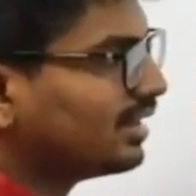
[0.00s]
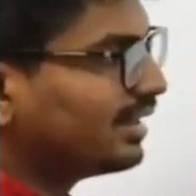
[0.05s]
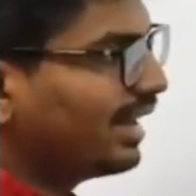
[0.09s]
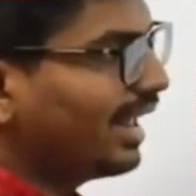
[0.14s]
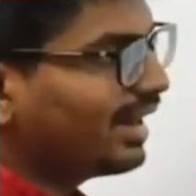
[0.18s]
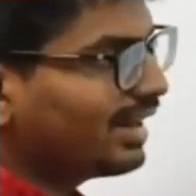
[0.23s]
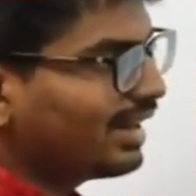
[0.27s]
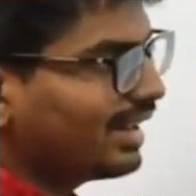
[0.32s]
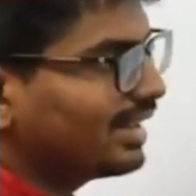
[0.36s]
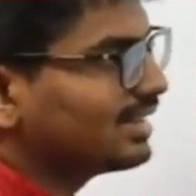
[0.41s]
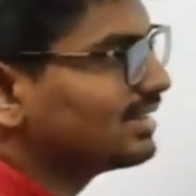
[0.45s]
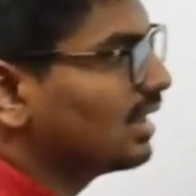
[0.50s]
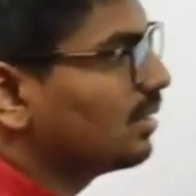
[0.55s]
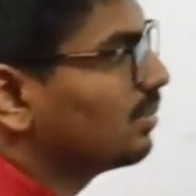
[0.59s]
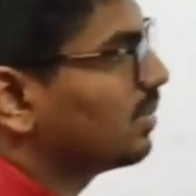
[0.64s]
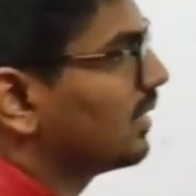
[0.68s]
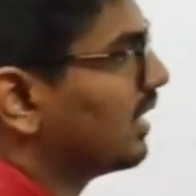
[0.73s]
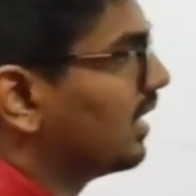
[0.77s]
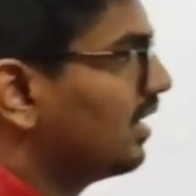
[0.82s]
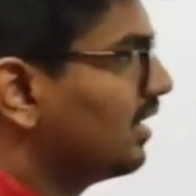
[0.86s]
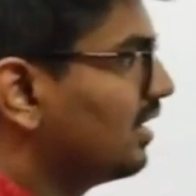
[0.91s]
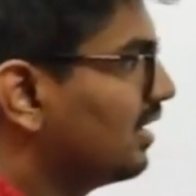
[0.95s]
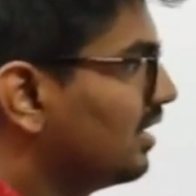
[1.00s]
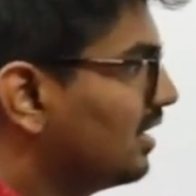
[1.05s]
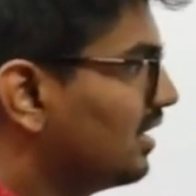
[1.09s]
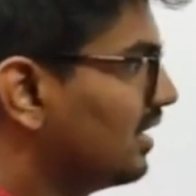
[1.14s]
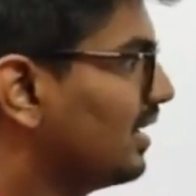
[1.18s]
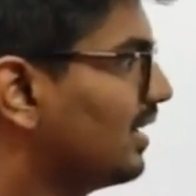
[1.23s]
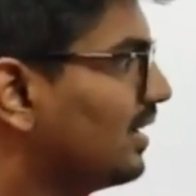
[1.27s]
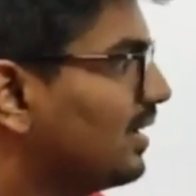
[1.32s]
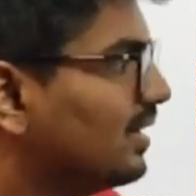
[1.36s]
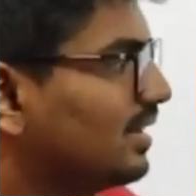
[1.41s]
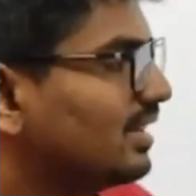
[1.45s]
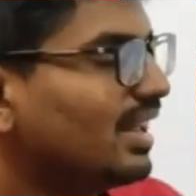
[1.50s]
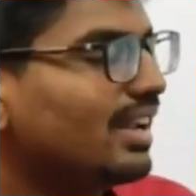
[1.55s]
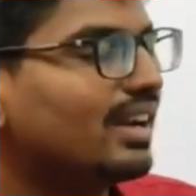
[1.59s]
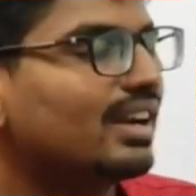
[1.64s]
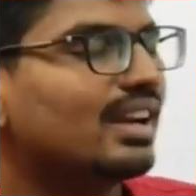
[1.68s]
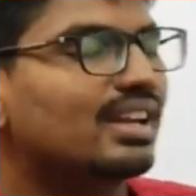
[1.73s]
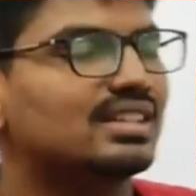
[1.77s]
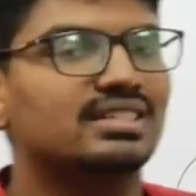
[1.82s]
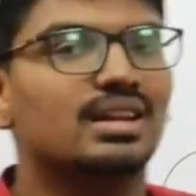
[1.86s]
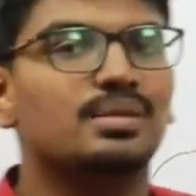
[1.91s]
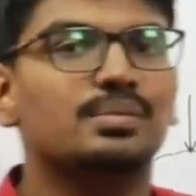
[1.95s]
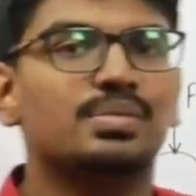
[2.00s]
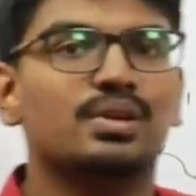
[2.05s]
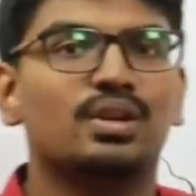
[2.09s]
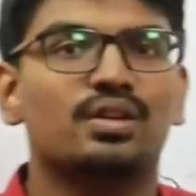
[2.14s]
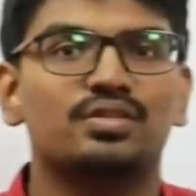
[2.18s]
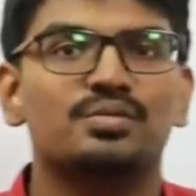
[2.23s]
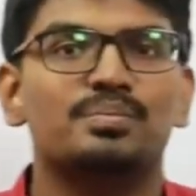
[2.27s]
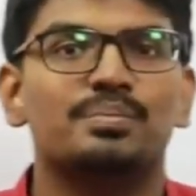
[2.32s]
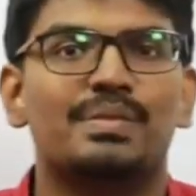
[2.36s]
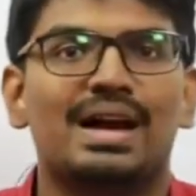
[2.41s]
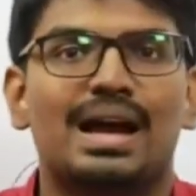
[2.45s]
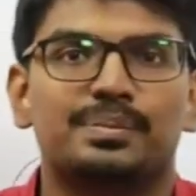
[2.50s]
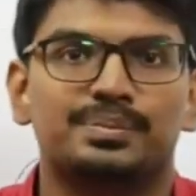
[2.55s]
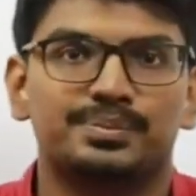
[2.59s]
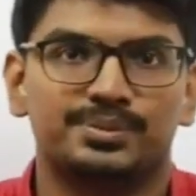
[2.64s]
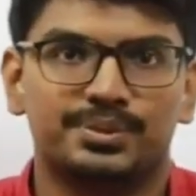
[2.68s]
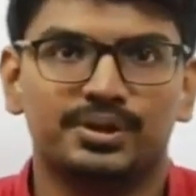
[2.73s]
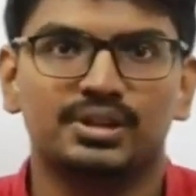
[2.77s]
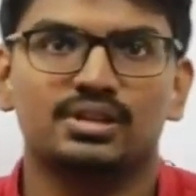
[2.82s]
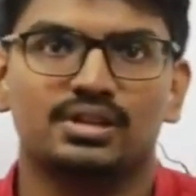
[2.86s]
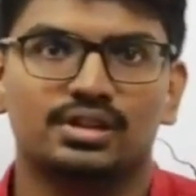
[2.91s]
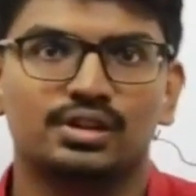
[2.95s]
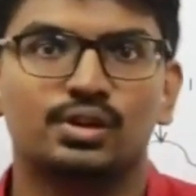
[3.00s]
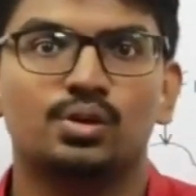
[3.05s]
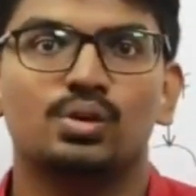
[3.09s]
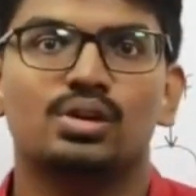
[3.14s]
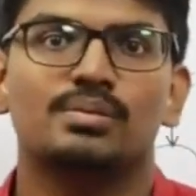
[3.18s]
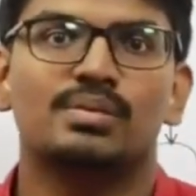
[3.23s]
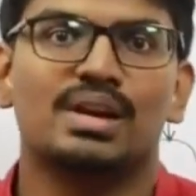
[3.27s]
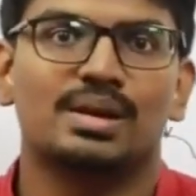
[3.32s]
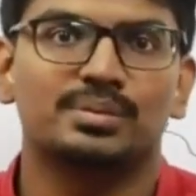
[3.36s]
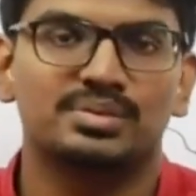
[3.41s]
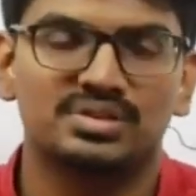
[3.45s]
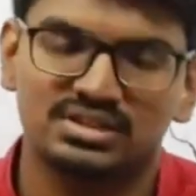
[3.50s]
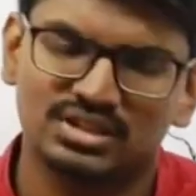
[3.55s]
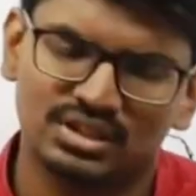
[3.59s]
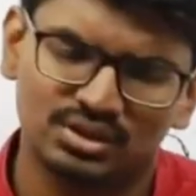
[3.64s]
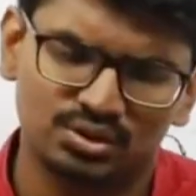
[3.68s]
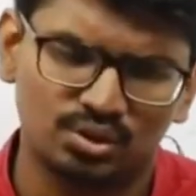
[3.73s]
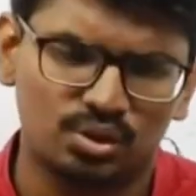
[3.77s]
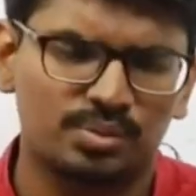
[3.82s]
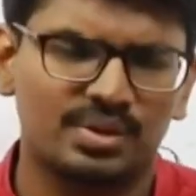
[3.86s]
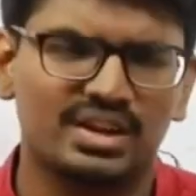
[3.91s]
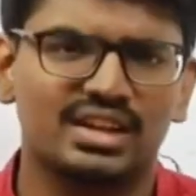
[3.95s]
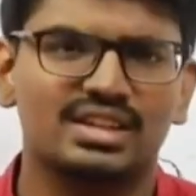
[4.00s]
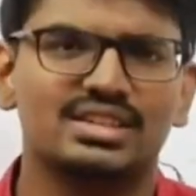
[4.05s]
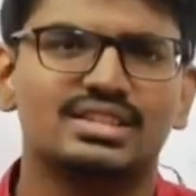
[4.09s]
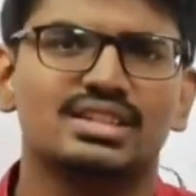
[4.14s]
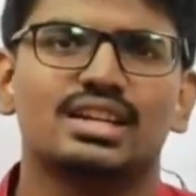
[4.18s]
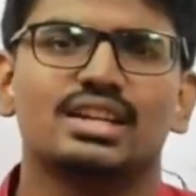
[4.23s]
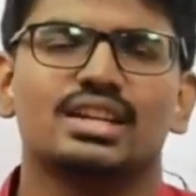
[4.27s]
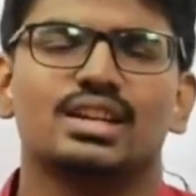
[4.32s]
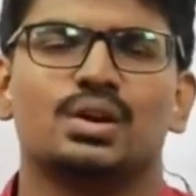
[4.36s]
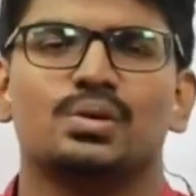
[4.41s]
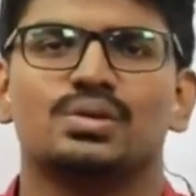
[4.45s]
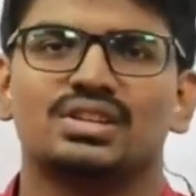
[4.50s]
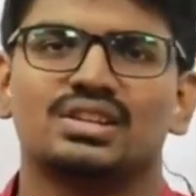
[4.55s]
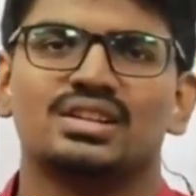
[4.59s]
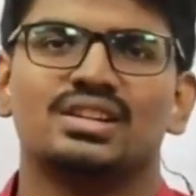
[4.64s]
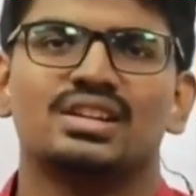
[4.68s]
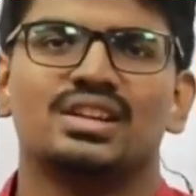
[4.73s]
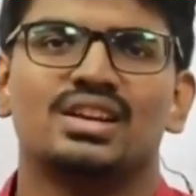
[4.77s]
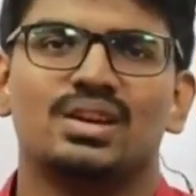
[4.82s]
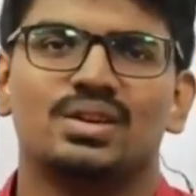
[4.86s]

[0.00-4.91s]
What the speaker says: Take an example. Take an example of map, Google Maps. Just open and check it out.